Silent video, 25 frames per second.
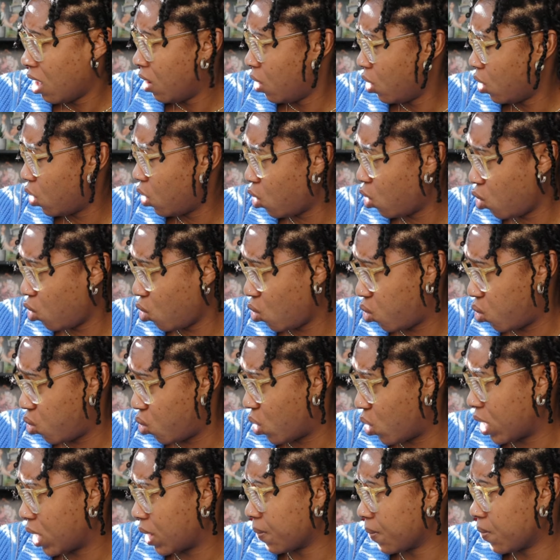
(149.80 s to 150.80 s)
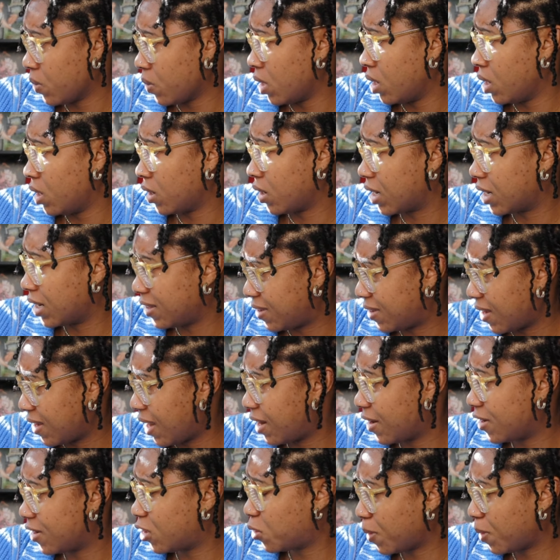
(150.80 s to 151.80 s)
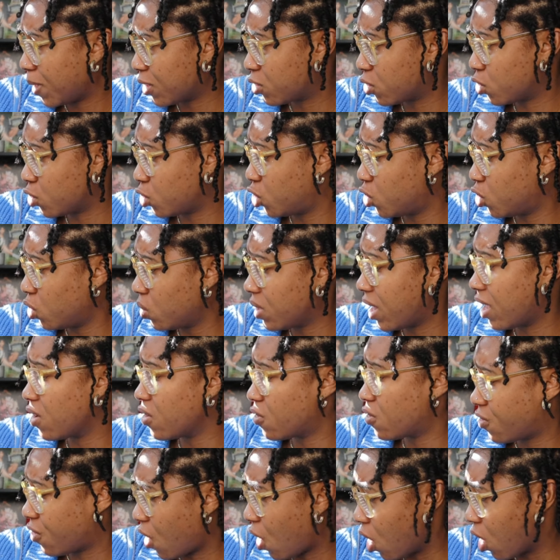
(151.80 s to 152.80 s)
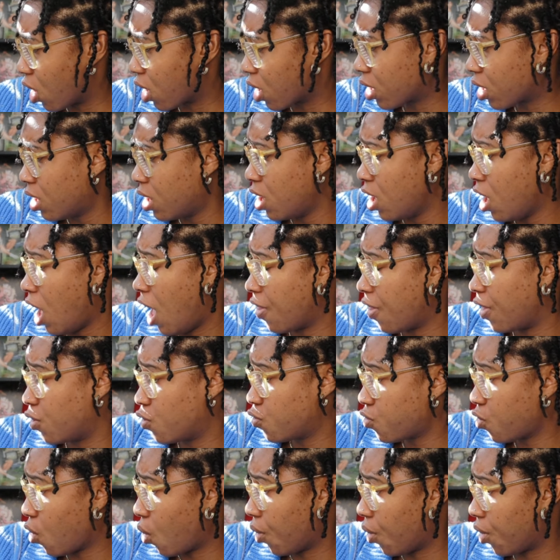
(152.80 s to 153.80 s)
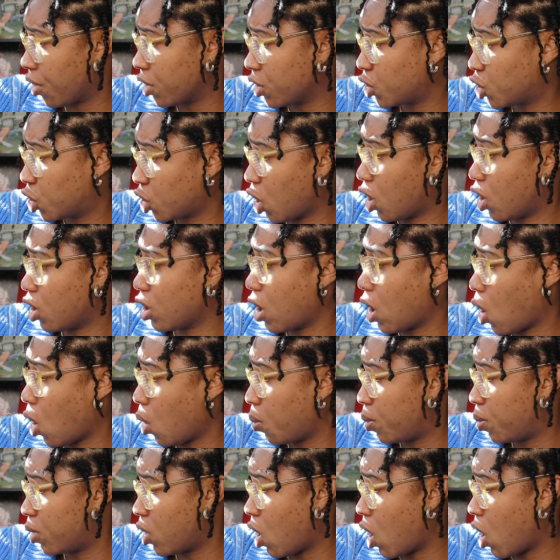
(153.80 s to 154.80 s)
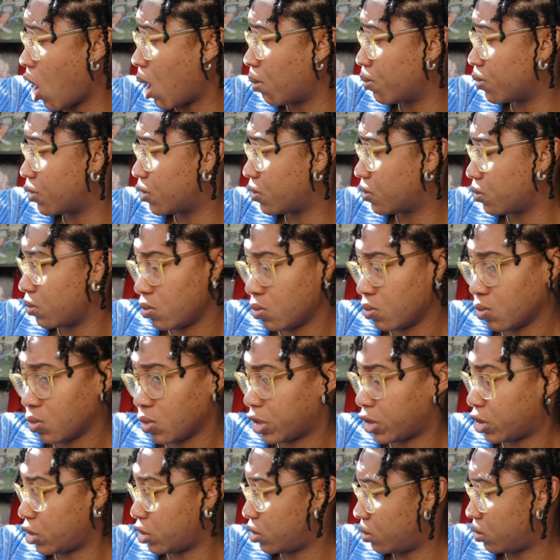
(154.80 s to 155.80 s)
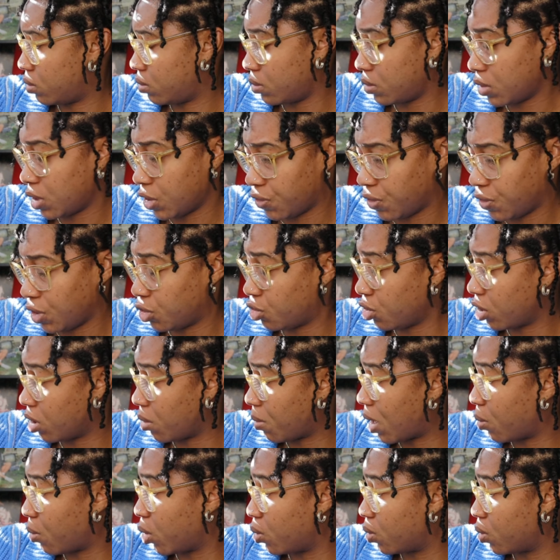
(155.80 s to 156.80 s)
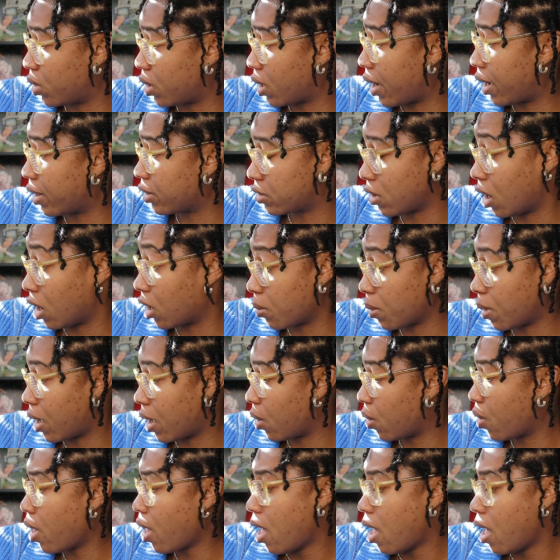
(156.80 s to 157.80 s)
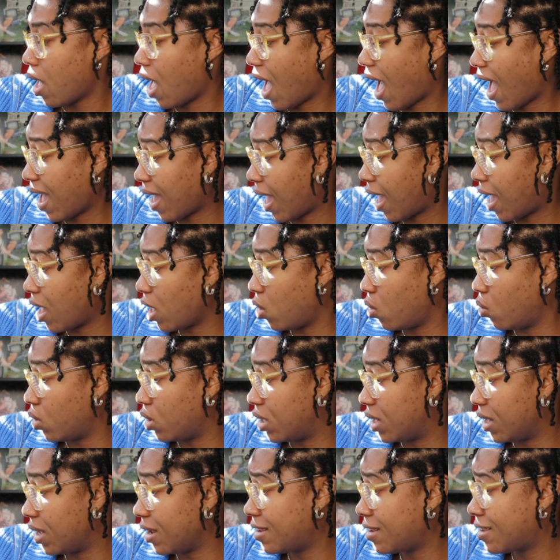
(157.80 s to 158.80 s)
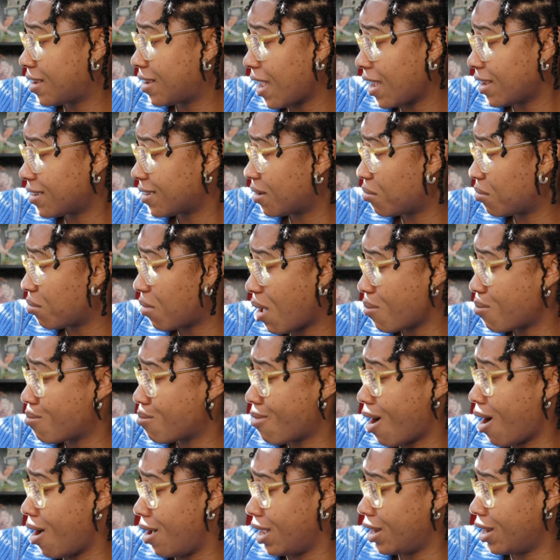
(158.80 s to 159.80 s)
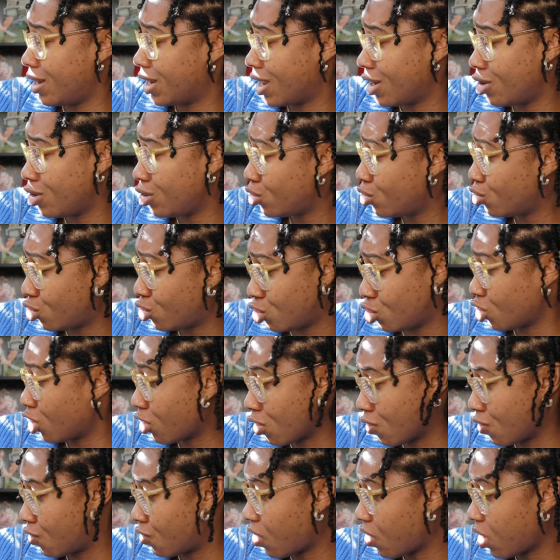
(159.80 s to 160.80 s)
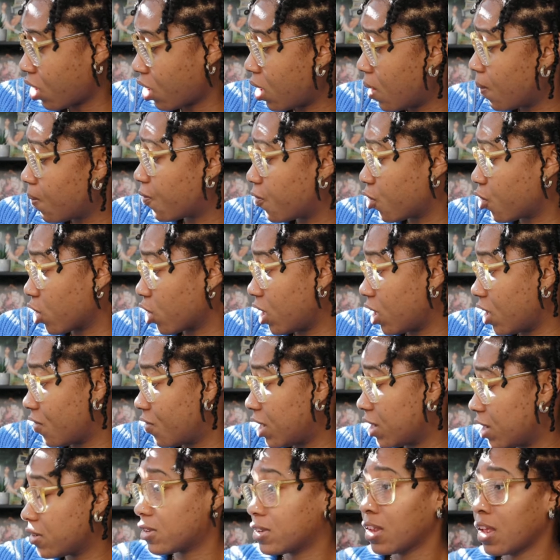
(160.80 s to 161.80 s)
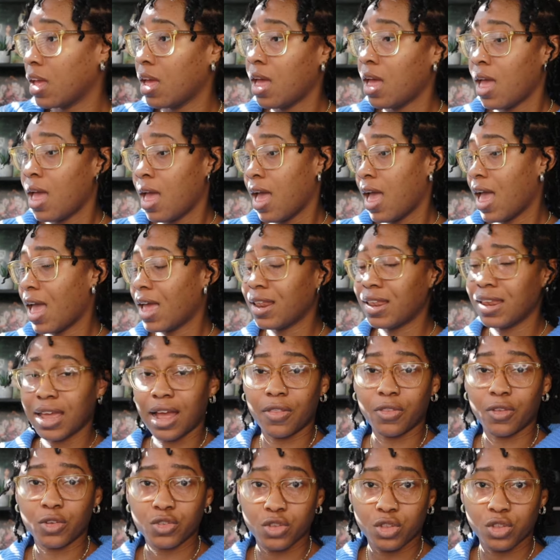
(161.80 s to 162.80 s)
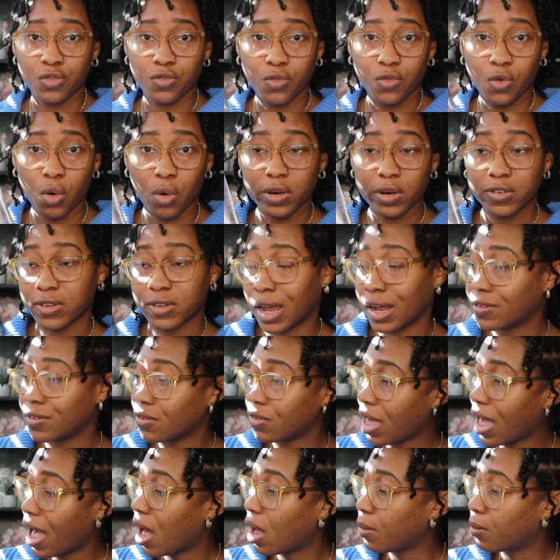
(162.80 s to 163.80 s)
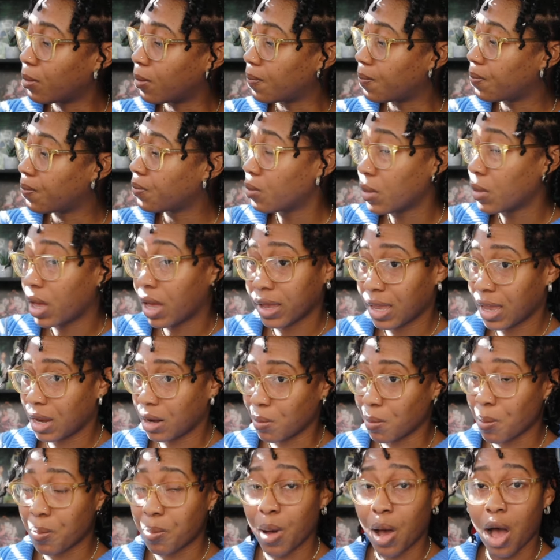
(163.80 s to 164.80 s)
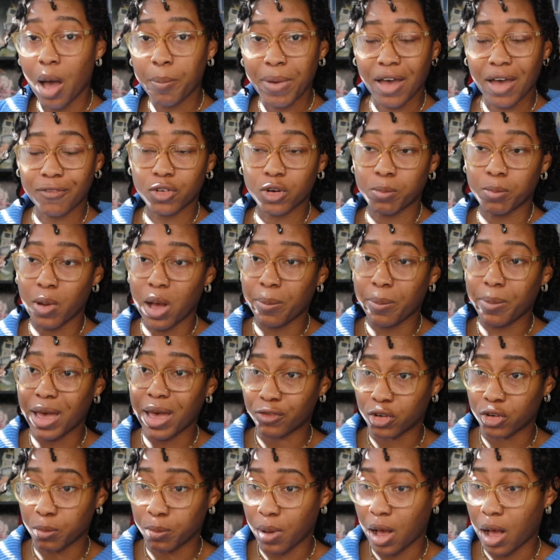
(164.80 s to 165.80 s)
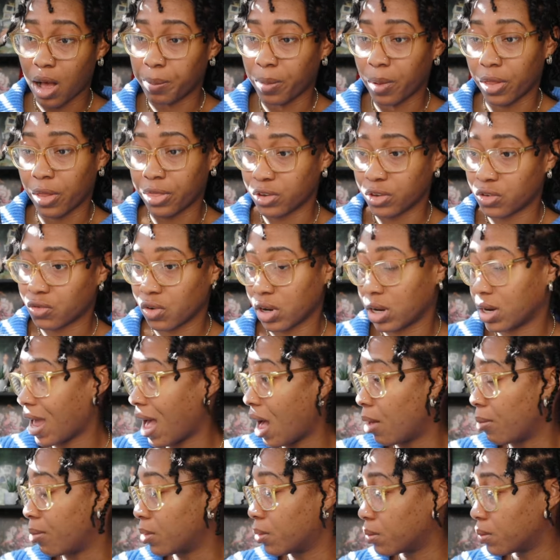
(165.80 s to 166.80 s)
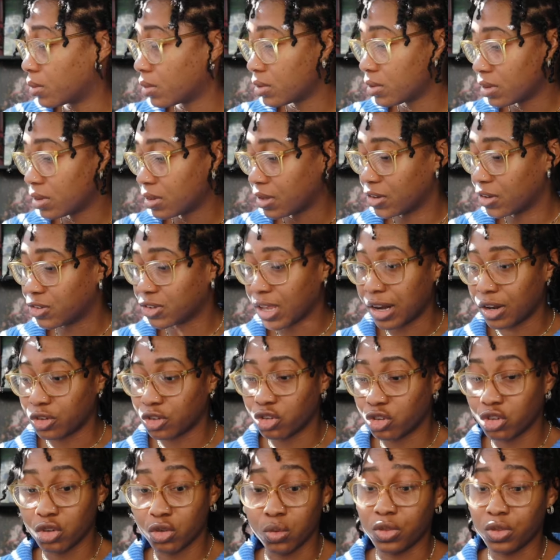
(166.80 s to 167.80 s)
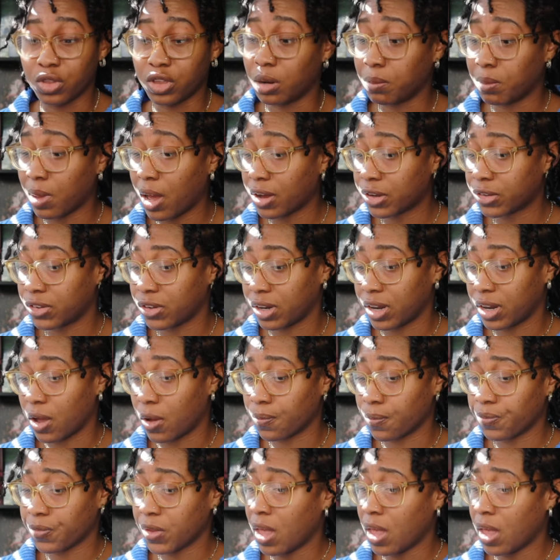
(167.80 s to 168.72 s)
Whew. Conceited, Special, Too Late, Far. And then 4. Shirt, Open Arms, which is featuring a man we will not talk about. I Hate You, Good Days in My Mind, Can You Shut the Fuck Up, Forgiveness. And yeah, those are the four sides of the album. Again, bop after bop after bop on this freaking album. Let's get into the unboxing now.